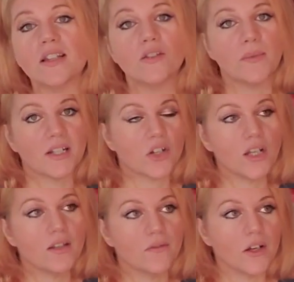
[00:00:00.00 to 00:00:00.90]
I do mashed
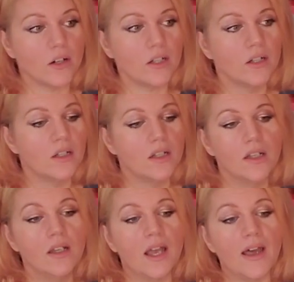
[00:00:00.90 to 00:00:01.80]
cauliflower.
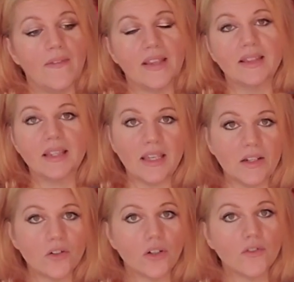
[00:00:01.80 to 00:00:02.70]
And then
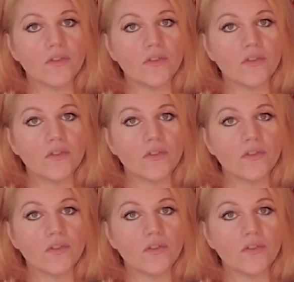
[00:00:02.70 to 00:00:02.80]
later,